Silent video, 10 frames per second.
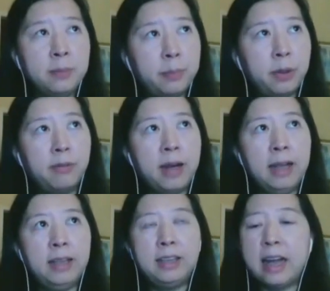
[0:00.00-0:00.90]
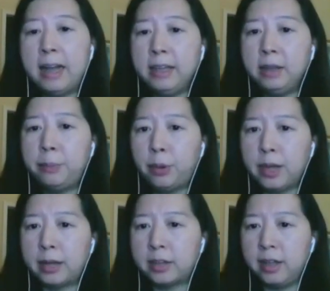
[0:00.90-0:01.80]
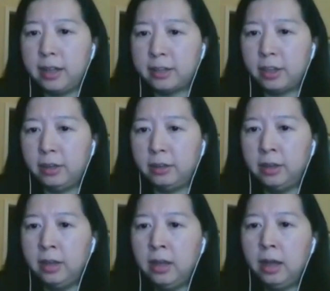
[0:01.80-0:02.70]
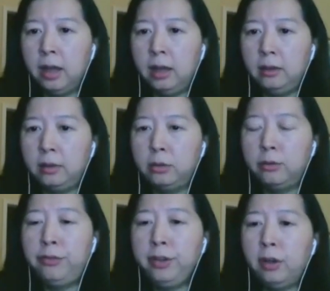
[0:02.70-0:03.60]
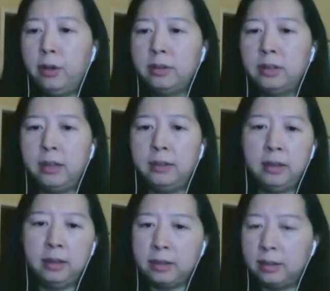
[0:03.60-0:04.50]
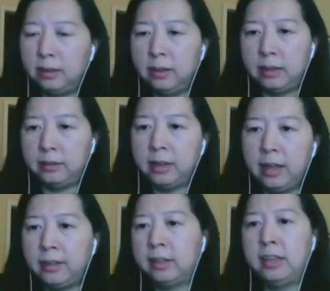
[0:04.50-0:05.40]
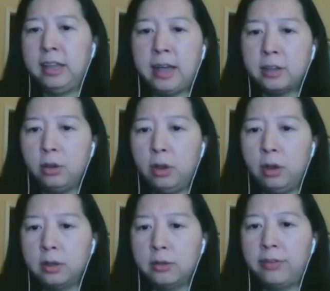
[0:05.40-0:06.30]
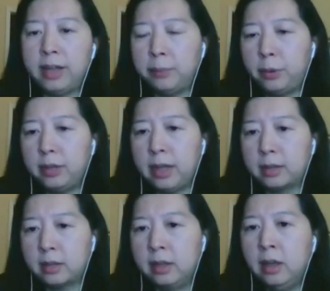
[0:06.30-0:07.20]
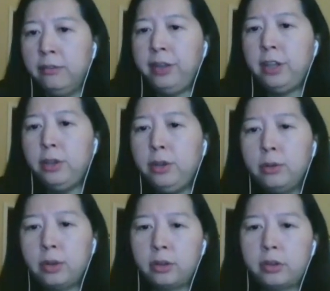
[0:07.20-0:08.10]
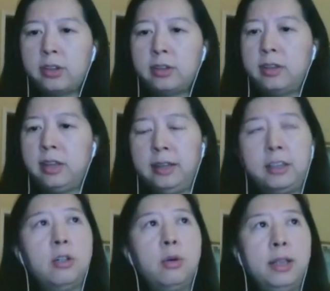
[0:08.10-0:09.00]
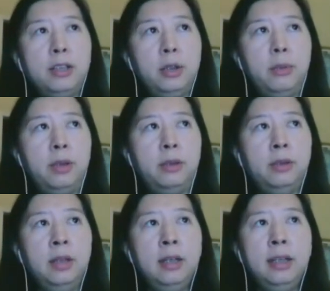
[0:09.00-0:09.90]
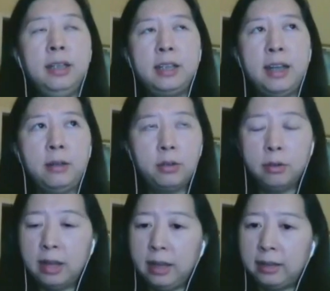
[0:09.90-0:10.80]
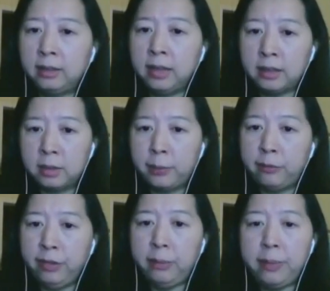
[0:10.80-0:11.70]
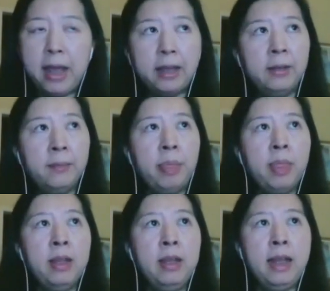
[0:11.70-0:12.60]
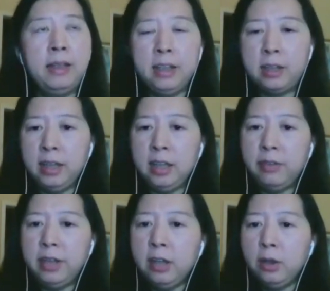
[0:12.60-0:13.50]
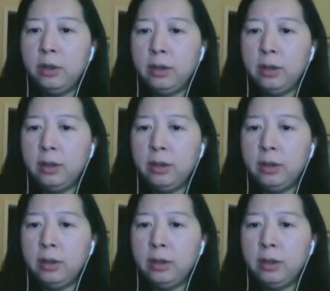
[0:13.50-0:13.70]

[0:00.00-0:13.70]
provide a guided product selection to fill, like collect the data slots, find products fitting users' selection criteria. It can also collect customer feedback, and it even